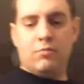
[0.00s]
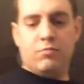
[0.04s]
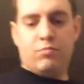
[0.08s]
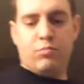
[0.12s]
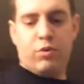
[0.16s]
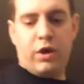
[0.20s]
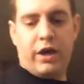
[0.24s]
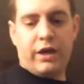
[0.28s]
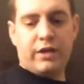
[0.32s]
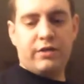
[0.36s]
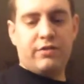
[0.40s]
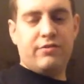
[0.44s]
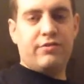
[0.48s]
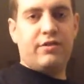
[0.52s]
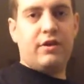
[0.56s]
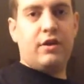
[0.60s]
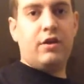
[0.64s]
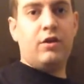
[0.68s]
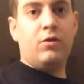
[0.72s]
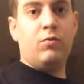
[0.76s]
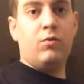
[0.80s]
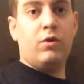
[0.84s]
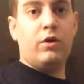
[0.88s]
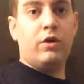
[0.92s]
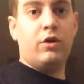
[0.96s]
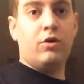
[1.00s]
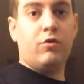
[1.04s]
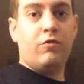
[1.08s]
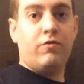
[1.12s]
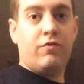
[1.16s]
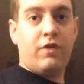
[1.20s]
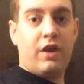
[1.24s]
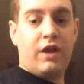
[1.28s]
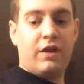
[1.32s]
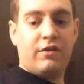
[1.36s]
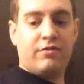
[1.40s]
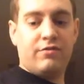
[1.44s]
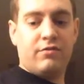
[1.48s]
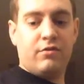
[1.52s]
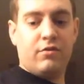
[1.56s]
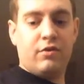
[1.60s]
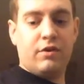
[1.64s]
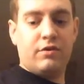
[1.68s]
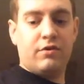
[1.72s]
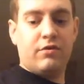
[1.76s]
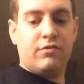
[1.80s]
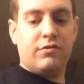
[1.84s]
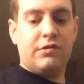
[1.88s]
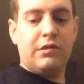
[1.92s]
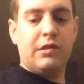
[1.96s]
Practice how you want to go faster
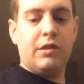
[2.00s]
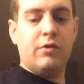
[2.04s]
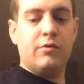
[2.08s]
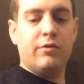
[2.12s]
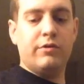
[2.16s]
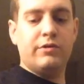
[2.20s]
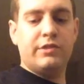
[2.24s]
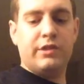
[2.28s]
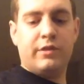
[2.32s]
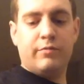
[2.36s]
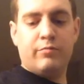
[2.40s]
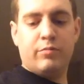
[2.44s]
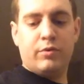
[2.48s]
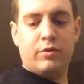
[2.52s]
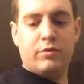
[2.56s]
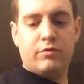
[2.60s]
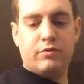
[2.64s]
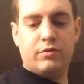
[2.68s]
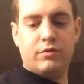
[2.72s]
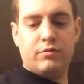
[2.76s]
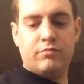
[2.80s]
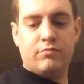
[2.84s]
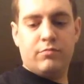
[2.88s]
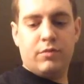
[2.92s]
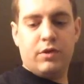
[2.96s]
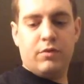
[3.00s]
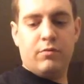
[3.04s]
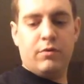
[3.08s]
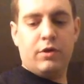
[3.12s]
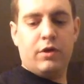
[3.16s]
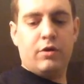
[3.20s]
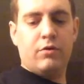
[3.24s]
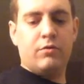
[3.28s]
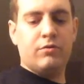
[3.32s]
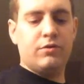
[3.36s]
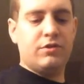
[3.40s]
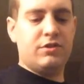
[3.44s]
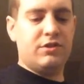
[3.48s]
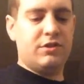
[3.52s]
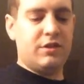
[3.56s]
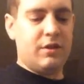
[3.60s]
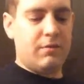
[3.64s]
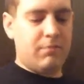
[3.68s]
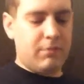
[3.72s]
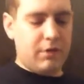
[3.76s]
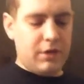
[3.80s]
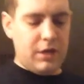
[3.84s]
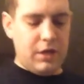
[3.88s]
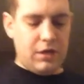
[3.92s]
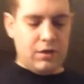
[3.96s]
at the slower tempos. Here we go.
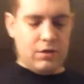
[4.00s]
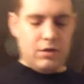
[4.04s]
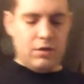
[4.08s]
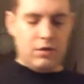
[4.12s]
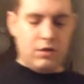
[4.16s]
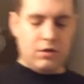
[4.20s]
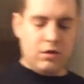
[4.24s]
70.